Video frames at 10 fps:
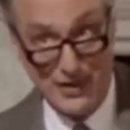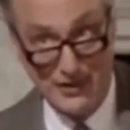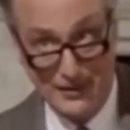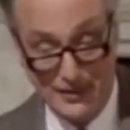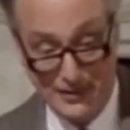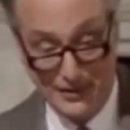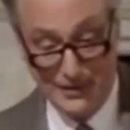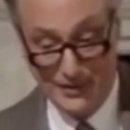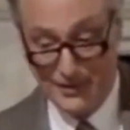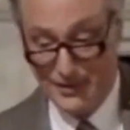
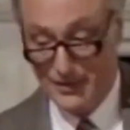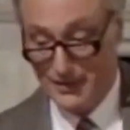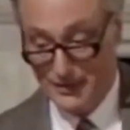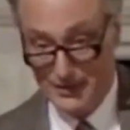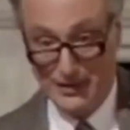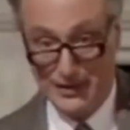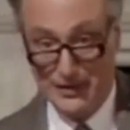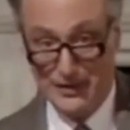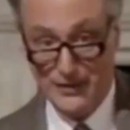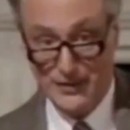
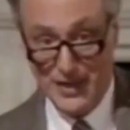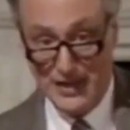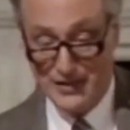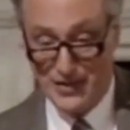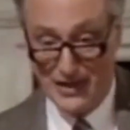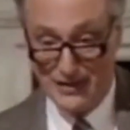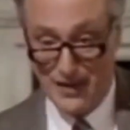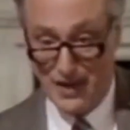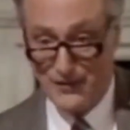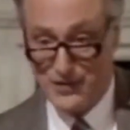The Daily
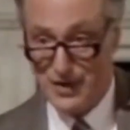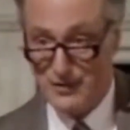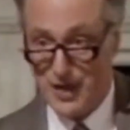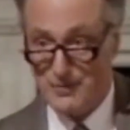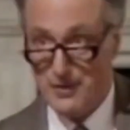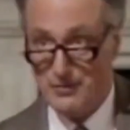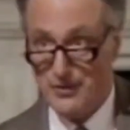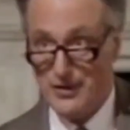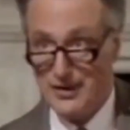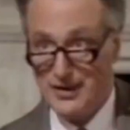Telegraph is read by people
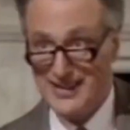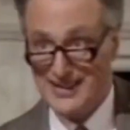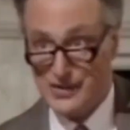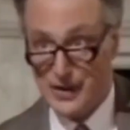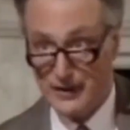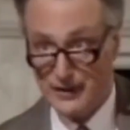who think it is.